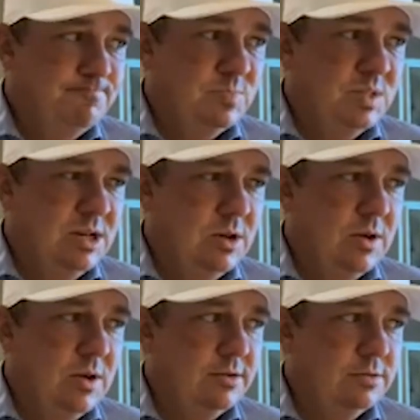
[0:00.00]
I
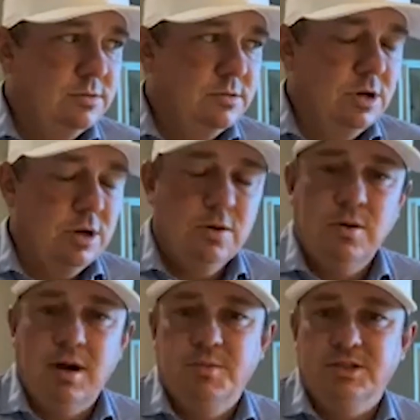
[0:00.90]
don't know
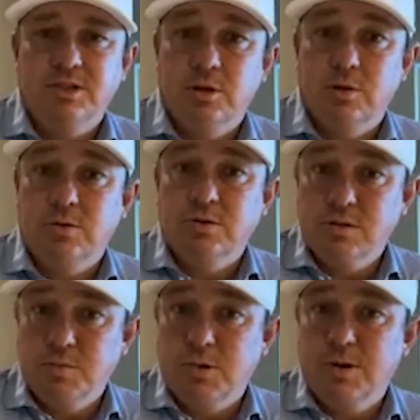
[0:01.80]
how much local
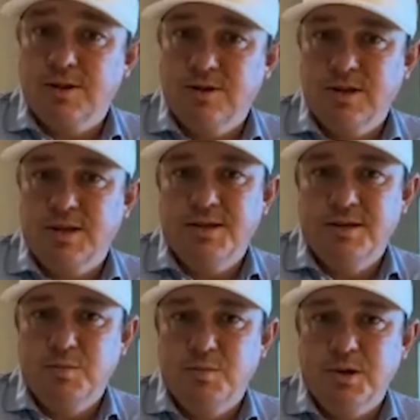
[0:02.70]
support they'll get,
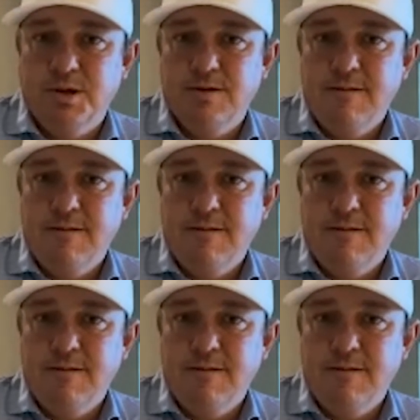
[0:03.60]
but